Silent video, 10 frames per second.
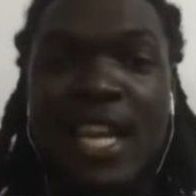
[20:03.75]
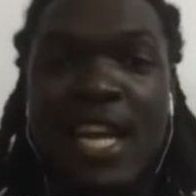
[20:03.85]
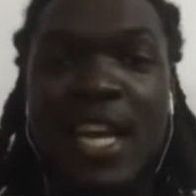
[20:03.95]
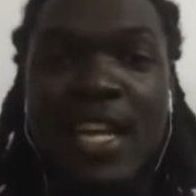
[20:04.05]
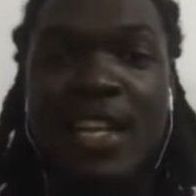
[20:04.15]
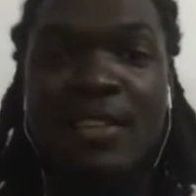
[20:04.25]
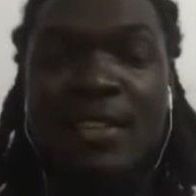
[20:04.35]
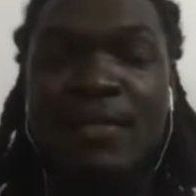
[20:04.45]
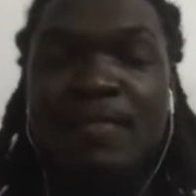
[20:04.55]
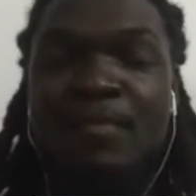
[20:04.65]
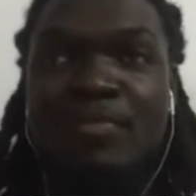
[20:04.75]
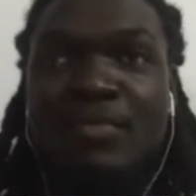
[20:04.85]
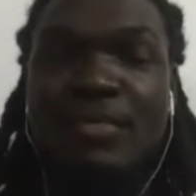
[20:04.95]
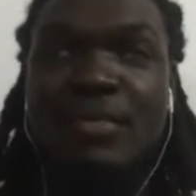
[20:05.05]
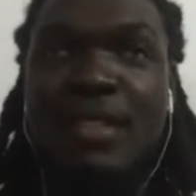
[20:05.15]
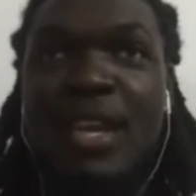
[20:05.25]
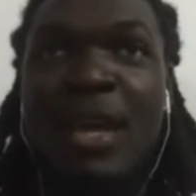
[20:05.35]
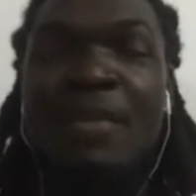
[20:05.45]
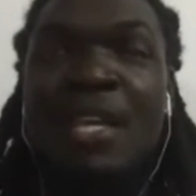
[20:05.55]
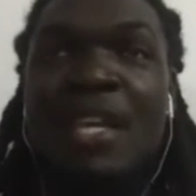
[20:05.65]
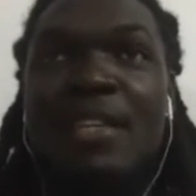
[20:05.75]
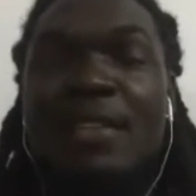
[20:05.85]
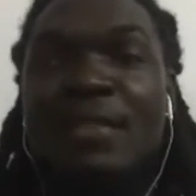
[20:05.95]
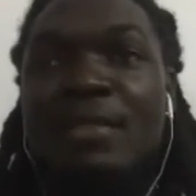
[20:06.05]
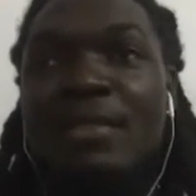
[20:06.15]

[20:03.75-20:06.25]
And I mean,